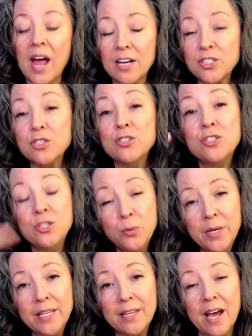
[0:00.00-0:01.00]
as you're
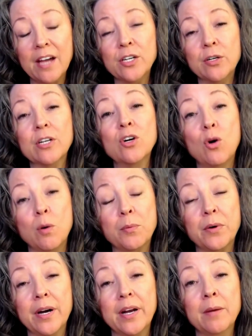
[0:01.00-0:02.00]
doing that, you're
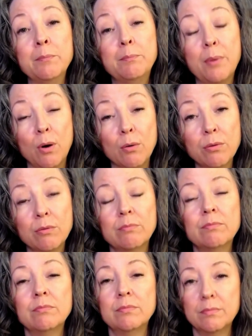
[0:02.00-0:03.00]
incorporating both
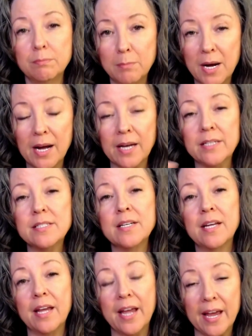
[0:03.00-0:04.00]
mind
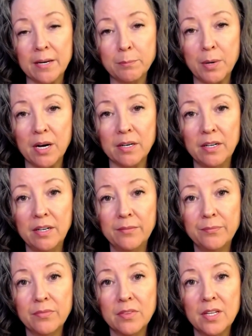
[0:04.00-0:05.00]
and body.
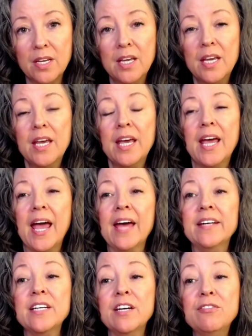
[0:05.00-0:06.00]

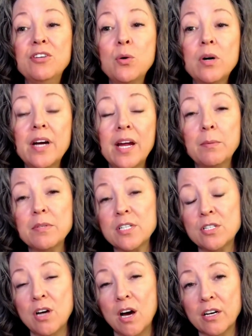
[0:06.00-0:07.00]
And if you are able
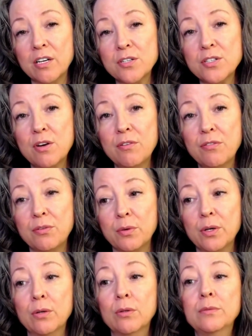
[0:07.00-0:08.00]
to talk yourself
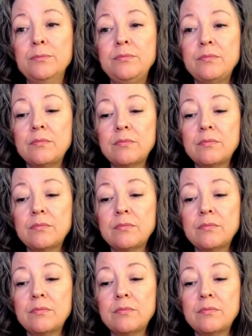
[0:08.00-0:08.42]
through,